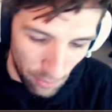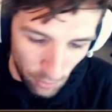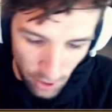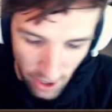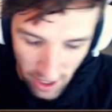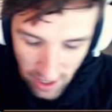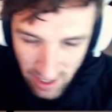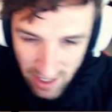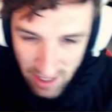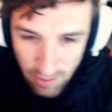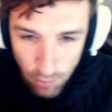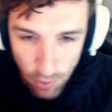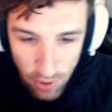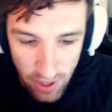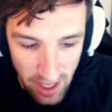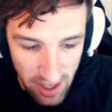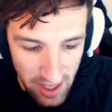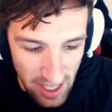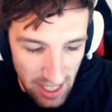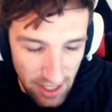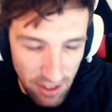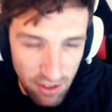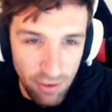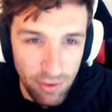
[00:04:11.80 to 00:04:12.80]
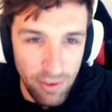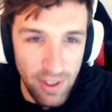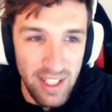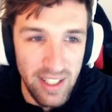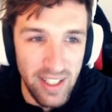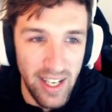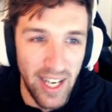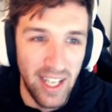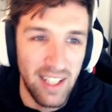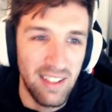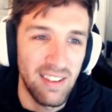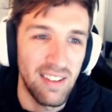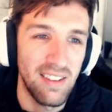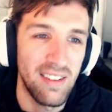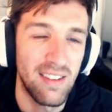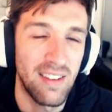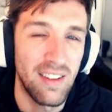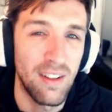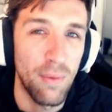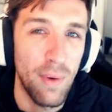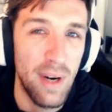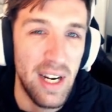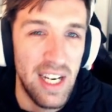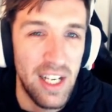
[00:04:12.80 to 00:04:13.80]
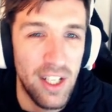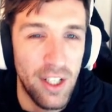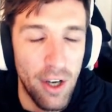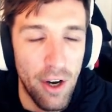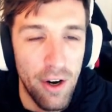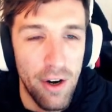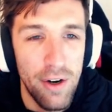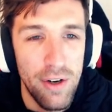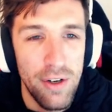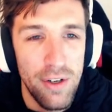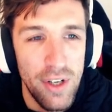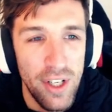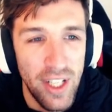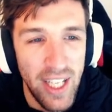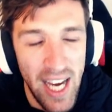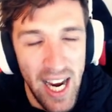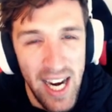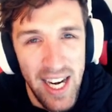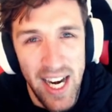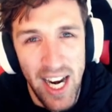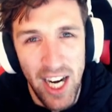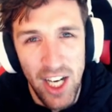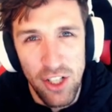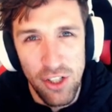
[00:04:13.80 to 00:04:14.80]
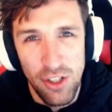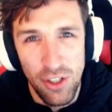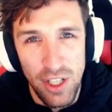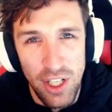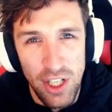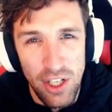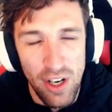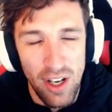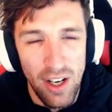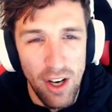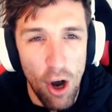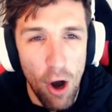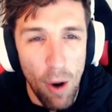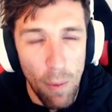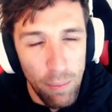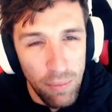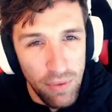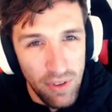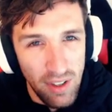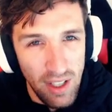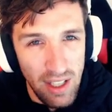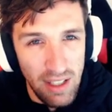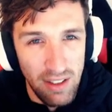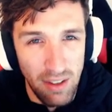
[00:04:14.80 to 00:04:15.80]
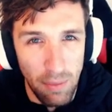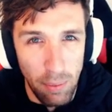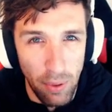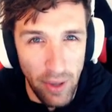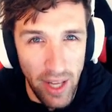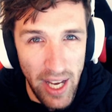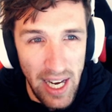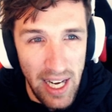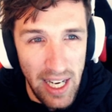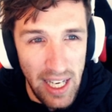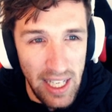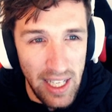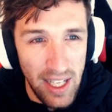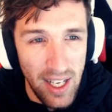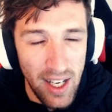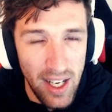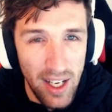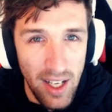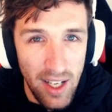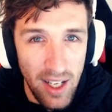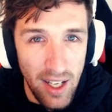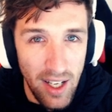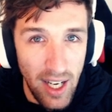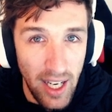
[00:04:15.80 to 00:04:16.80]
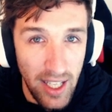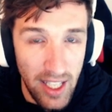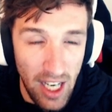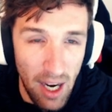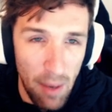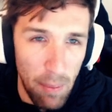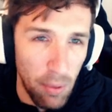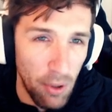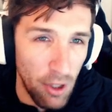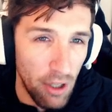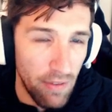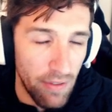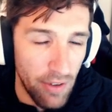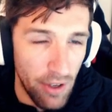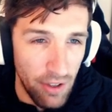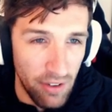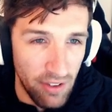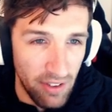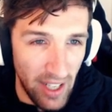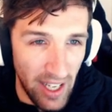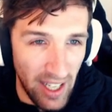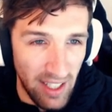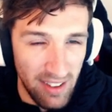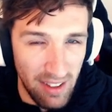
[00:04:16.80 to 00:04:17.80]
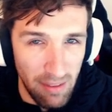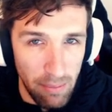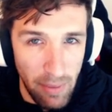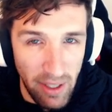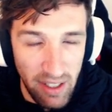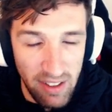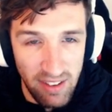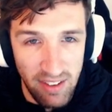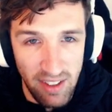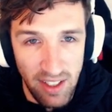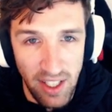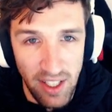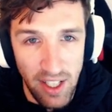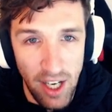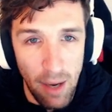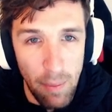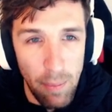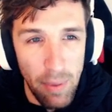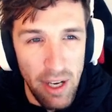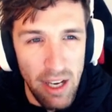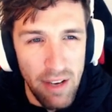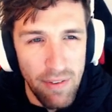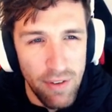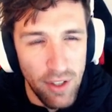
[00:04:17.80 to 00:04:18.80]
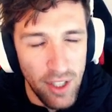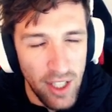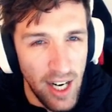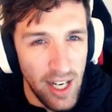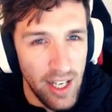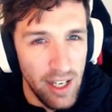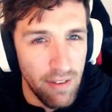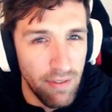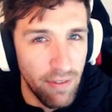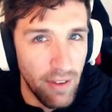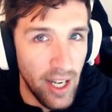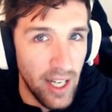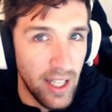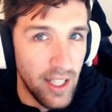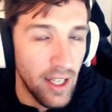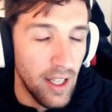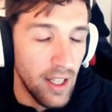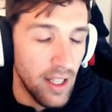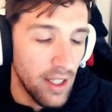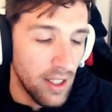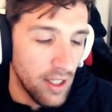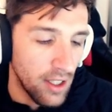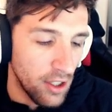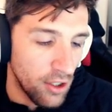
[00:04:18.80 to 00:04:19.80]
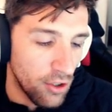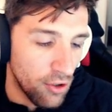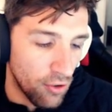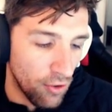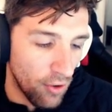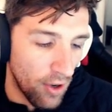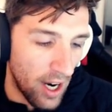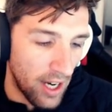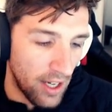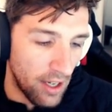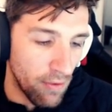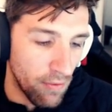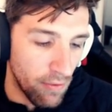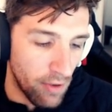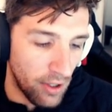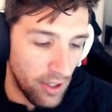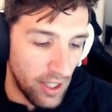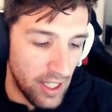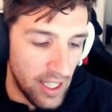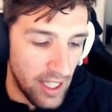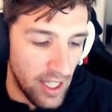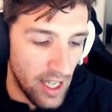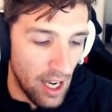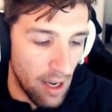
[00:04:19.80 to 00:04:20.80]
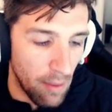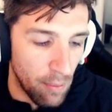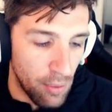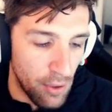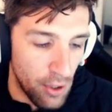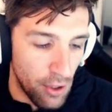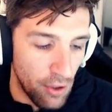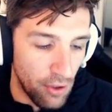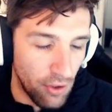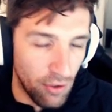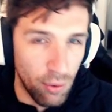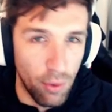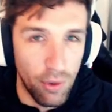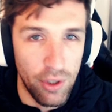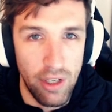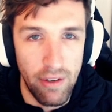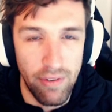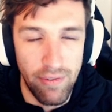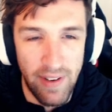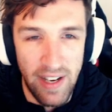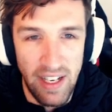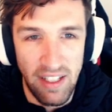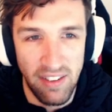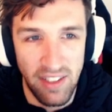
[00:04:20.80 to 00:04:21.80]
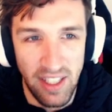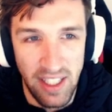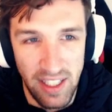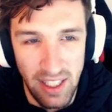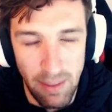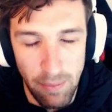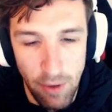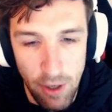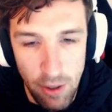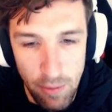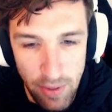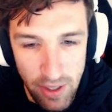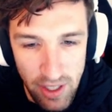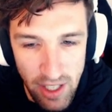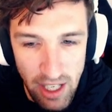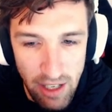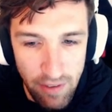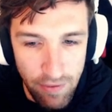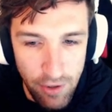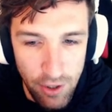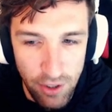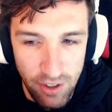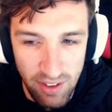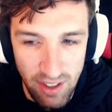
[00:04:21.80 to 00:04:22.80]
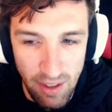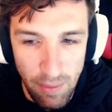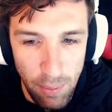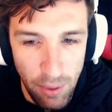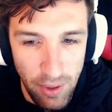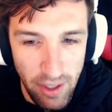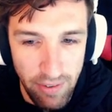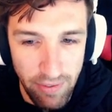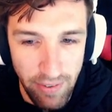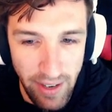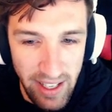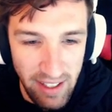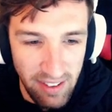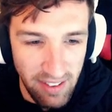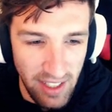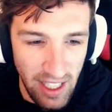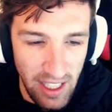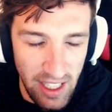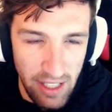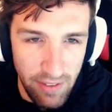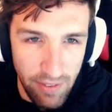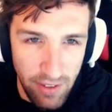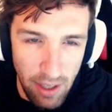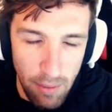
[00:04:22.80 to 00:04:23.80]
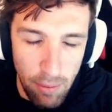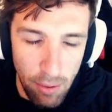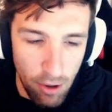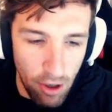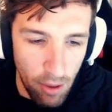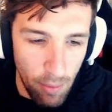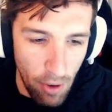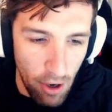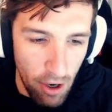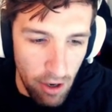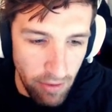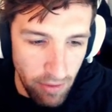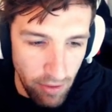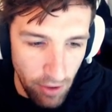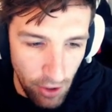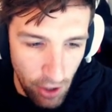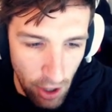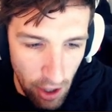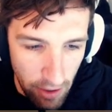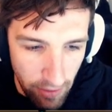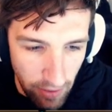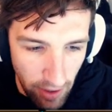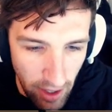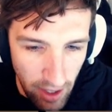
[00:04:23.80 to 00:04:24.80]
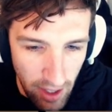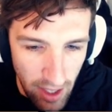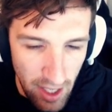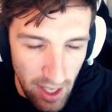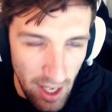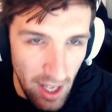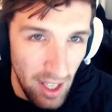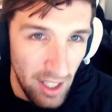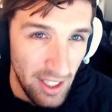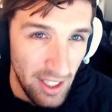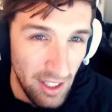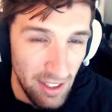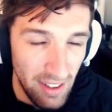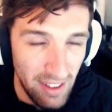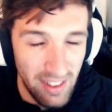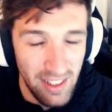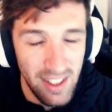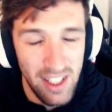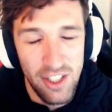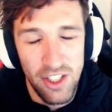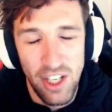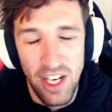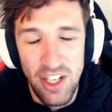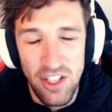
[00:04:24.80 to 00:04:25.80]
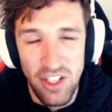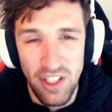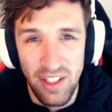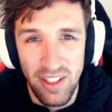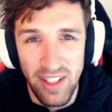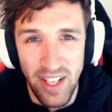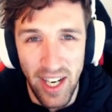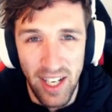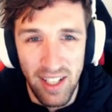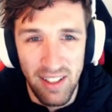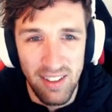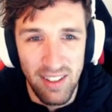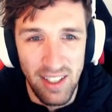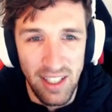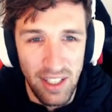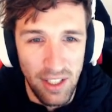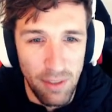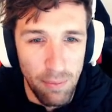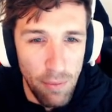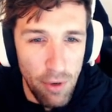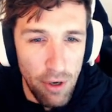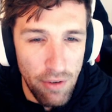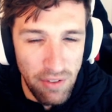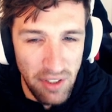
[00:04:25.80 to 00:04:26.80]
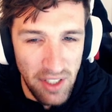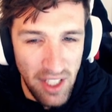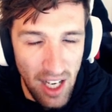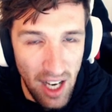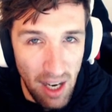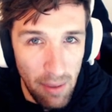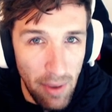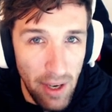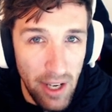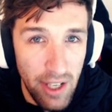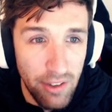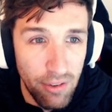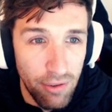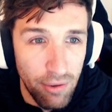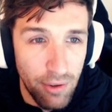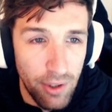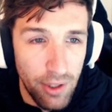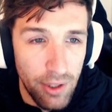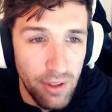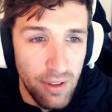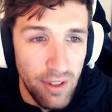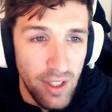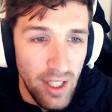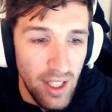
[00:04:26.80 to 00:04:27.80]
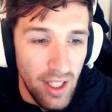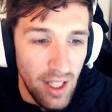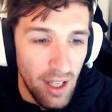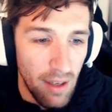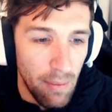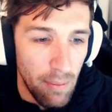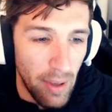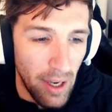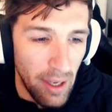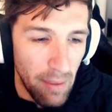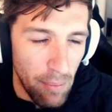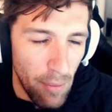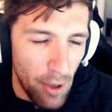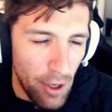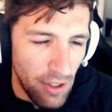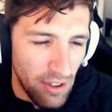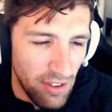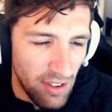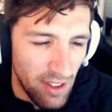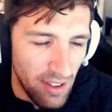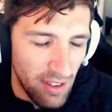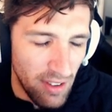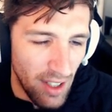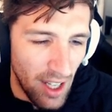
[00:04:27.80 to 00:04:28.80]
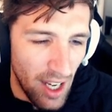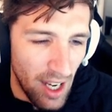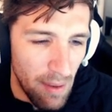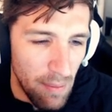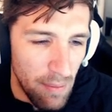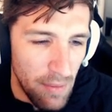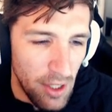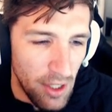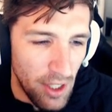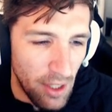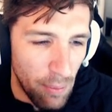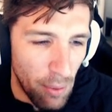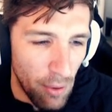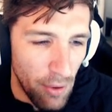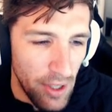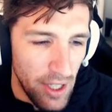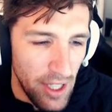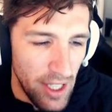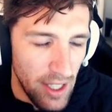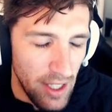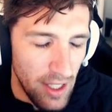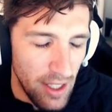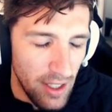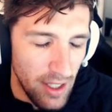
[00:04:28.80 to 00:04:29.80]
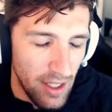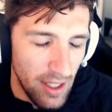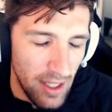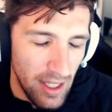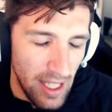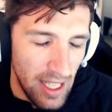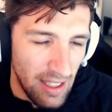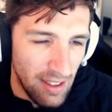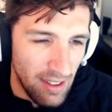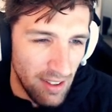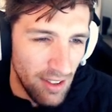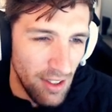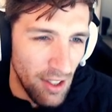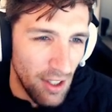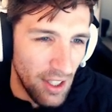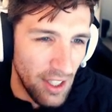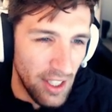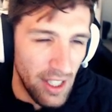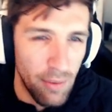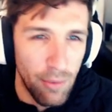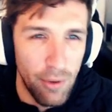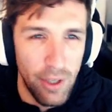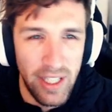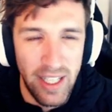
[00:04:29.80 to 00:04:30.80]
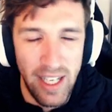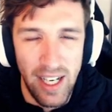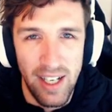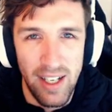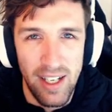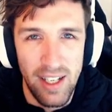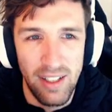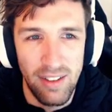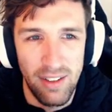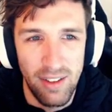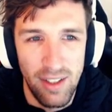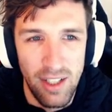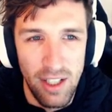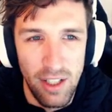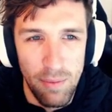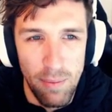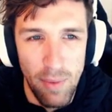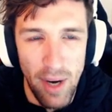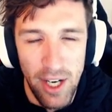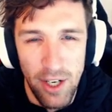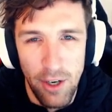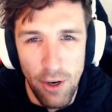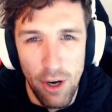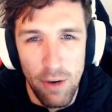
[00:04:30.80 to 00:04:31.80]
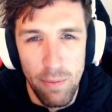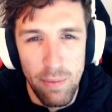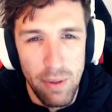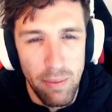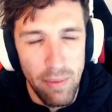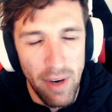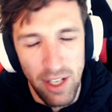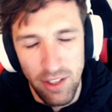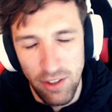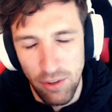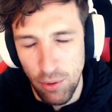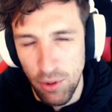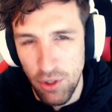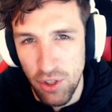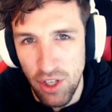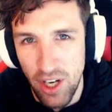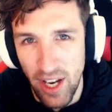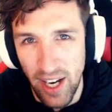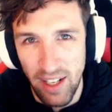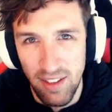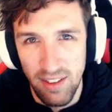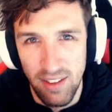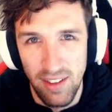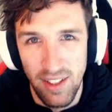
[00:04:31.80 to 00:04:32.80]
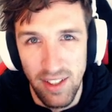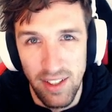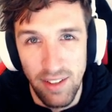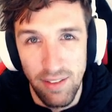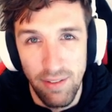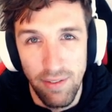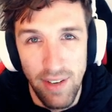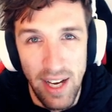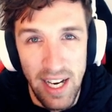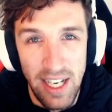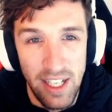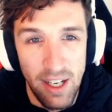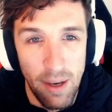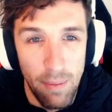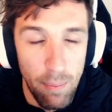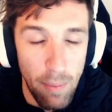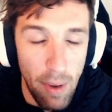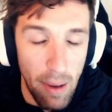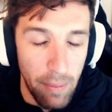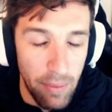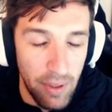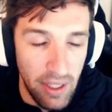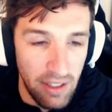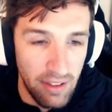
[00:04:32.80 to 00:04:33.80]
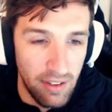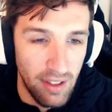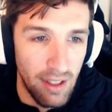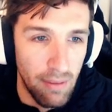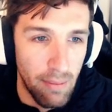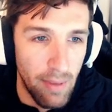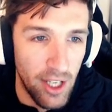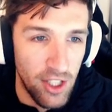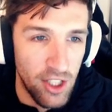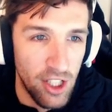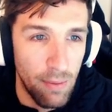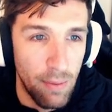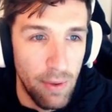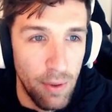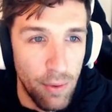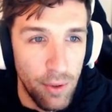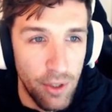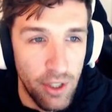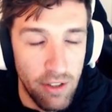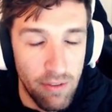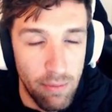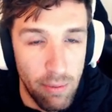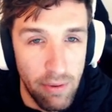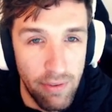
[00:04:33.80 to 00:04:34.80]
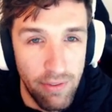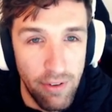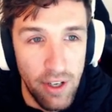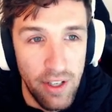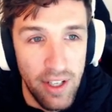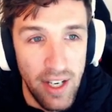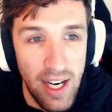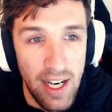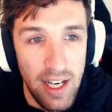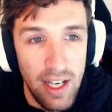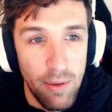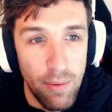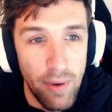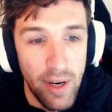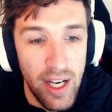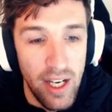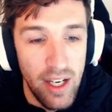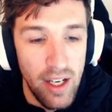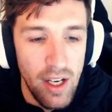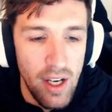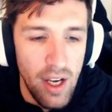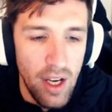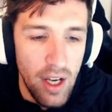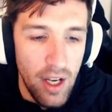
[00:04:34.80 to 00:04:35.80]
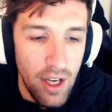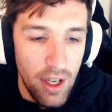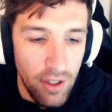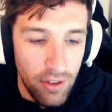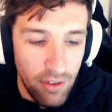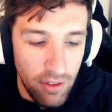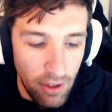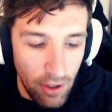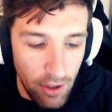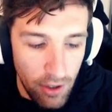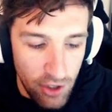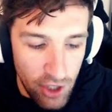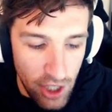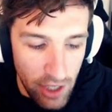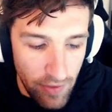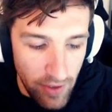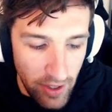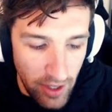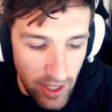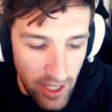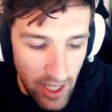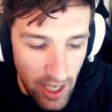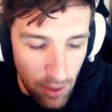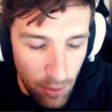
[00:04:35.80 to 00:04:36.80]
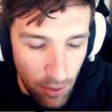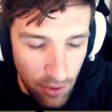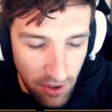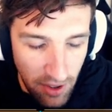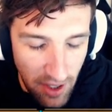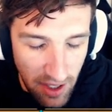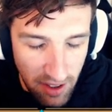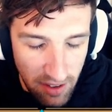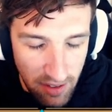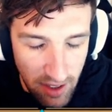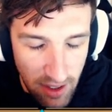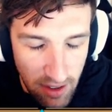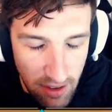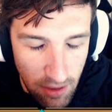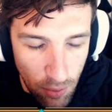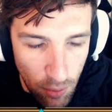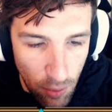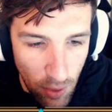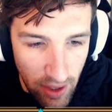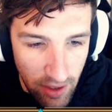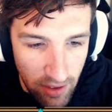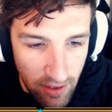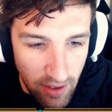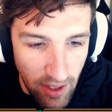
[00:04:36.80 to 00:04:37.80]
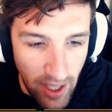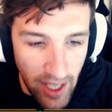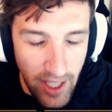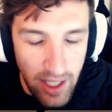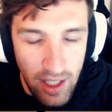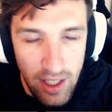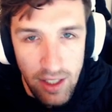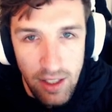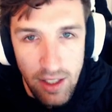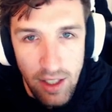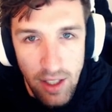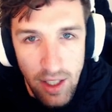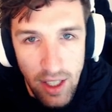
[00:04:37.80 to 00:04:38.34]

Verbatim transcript: Within, within these three decks, this is the way to go. You can actually opt into playing a couple of those decks and mixing it up. If you're kind of like trying to really abuse what you're facing at the moment, if you're simply facing Anivia Braum over and over, consider changing decks and move to Karma Ezreal. But most of the time, you probably it's not going to work out Ez you might hope. You might switch decks and end up bumping into a matchup you wouldn't have preferred anyway. So generally, I will say stick to one deck.